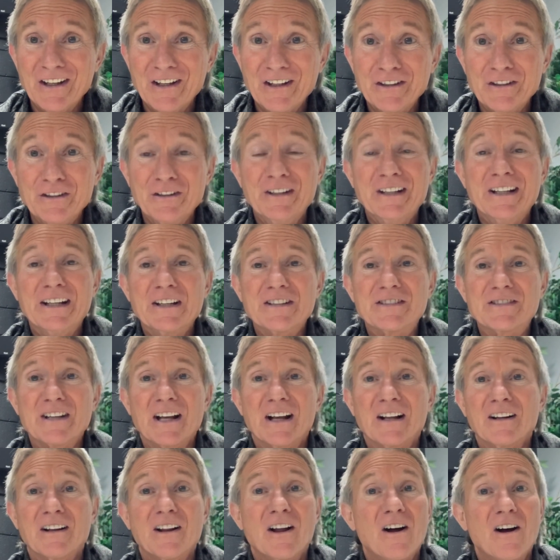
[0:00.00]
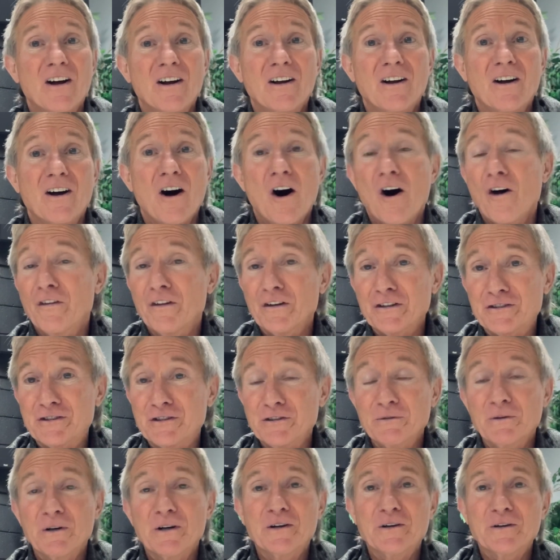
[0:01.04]
You need to sell all that
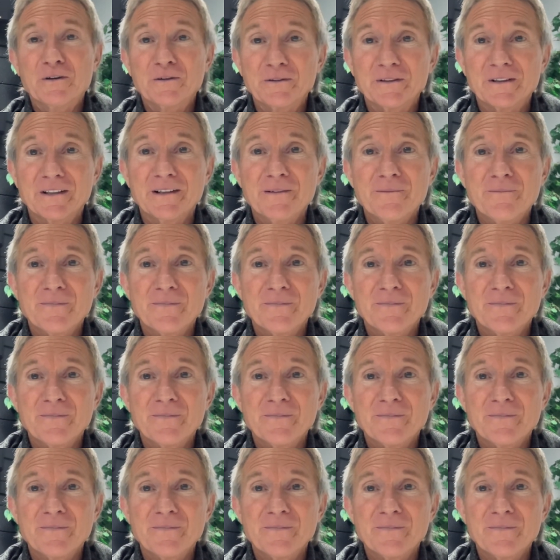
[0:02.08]
you own